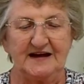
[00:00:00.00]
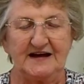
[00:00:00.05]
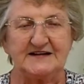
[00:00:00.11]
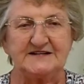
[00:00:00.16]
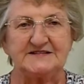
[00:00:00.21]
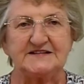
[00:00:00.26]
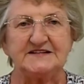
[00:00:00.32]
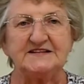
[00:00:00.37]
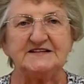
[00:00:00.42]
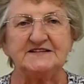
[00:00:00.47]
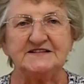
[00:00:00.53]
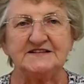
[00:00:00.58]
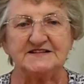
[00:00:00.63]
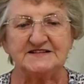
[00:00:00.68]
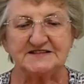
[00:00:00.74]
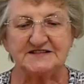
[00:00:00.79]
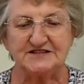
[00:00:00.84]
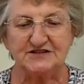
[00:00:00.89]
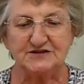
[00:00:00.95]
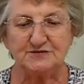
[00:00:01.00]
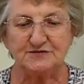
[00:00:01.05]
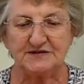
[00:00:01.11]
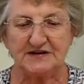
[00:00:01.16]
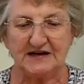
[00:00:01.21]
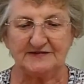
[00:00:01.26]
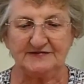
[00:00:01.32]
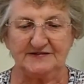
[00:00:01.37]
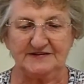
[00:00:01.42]
And in this new
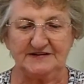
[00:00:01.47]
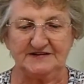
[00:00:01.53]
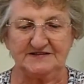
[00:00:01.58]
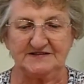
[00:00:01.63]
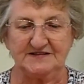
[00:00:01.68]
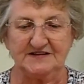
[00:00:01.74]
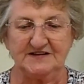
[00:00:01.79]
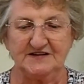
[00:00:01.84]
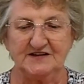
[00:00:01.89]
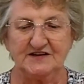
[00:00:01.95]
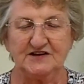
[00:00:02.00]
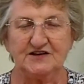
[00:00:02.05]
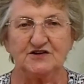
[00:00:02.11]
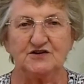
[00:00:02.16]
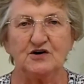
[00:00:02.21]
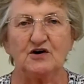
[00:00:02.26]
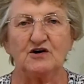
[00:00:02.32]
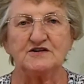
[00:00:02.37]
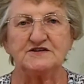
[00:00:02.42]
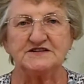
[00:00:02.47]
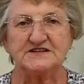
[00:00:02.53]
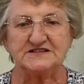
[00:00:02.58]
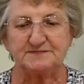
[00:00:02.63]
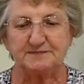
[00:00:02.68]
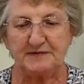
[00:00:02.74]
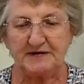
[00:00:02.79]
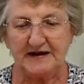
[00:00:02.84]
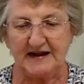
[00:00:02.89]
covenant, God
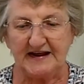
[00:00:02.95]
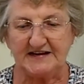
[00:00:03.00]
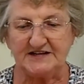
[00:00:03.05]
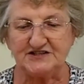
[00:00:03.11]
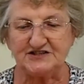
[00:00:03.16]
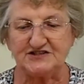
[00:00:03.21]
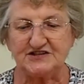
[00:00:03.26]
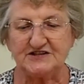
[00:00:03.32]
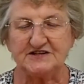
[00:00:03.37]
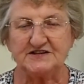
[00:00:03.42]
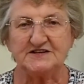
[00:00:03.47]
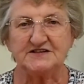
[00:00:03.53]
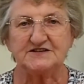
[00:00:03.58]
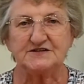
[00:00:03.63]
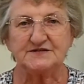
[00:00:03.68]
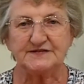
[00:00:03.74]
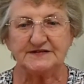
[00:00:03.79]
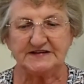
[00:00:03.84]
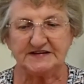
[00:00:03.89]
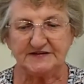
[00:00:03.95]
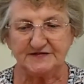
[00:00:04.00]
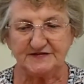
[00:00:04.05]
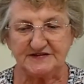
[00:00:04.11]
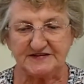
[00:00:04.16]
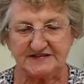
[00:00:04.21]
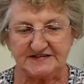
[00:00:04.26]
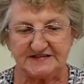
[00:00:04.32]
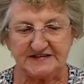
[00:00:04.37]
has pledged to forgive
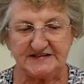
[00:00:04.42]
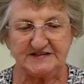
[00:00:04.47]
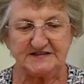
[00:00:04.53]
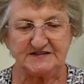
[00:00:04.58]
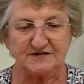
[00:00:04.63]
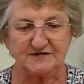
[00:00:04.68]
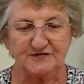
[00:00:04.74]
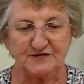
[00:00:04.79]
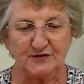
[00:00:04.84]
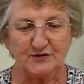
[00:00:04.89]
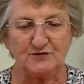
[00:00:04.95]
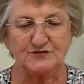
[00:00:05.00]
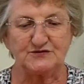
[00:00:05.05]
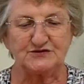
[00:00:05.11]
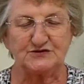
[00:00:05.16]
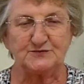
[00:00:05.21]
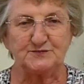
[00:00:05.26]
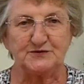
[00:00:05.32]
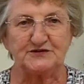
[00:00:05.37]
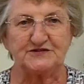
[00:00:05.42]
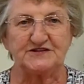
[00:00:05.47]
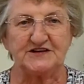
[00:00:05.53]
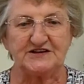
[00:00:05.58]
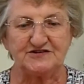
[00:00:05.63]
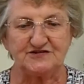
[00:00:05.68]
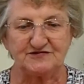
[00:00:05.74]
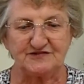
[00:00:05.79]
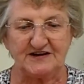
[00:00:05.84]
the sins of those who put
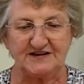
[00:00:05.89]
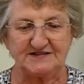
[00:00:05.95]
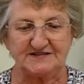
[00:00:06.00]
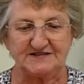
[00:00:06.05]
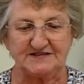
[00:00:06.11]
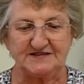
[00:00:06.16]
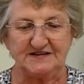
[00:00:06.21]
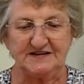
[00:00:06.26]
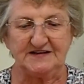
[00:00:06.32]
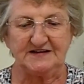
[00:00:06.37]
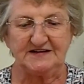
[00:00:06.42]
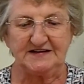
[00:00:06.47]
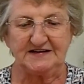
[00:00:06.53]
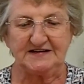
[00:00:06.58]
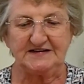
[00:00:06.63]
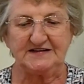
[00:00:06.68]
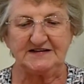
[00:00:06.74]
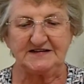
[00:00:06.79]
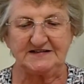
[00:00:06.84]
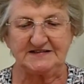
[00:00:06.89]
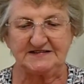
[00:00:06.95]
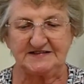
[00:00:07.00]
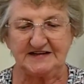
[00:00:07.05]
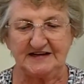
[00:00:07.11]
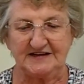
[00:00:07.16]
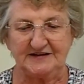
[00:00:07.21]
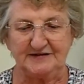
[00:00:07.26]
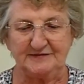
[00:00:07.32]
their trust in his
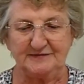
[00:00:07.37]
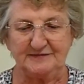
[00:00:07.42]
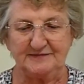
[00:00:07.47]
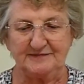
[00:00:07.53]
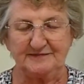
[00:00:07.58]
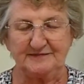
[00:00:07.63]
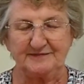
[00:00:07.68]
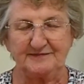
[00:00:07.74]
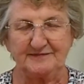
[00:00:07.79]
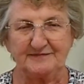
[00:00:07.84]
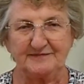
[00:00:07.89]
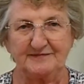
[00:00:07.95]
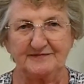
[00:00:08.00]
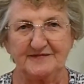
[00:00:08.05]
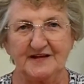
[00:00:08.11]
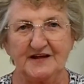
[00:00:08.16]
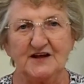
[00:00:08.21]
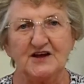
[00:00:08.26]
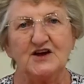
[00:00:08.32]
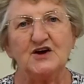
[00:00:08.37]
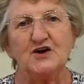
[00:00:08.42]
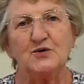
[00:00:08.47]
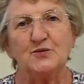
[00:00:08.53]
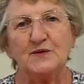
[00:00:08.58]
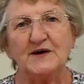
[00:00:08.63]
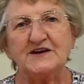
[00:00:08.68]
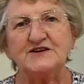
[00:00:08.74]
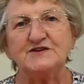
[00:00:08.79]
Son.
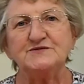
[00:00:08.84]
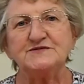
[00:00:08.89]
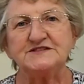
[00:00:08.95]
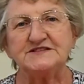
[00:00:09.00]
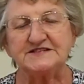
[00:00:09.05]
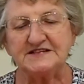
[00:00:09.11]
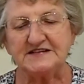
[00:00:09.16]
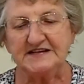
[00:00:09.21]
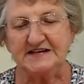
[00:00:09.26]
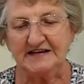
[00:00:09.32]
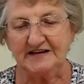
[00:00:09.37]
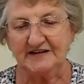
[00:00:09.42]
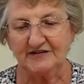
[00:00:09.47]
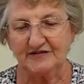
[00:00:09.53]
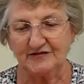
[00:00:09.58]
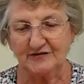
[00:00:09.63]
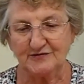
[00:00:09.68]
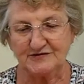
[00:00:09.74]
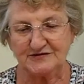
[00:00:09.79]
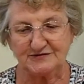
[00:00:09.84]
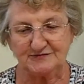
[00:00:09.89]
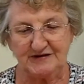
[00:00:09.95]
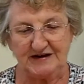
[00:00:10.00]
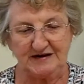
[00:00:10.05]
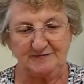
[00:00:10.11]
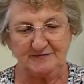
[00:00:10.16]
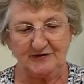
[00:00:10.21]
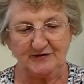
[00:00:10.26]
When you see those
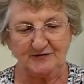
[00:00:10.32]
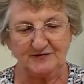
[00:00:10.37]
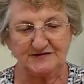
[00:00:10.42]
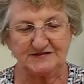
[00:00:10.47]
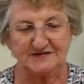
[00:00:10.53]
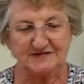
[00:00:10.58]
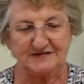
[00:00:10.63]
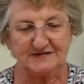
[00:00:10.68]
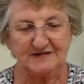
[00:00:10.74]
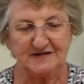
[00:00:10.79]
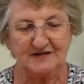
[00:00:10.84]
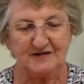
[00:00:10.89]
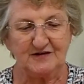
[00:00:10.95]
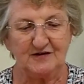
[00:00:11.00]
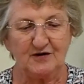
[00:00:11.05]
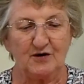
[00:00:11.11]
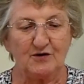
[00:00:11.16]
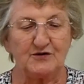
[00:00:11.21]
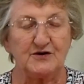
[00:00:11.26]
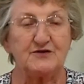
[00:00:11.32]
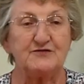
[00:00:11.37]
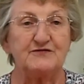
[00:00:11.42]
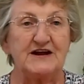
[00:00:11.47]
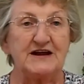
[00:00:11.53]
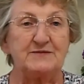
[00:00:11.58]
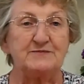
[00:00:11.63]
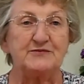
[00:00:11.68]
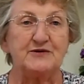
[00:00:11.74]
rainbows, or a
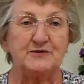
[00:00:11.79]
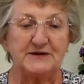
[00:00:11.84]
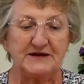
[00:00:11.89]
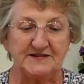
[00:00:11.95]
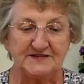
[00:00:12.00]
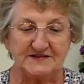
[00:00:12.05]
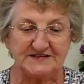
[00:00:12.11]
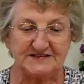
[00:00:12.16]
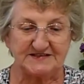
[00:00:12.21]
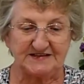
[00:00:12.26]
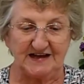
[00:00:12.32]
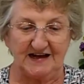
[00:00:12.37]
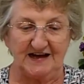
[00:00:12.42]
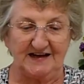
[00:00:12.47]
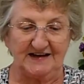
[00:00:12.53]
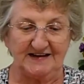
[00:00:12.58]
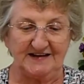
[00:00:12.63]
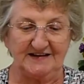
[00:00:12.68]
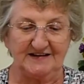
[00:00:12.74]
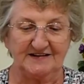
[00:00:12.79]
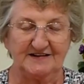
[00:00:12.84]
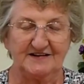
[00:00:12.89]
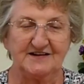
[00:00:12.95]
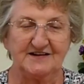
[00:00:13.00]
rainbow in the sky,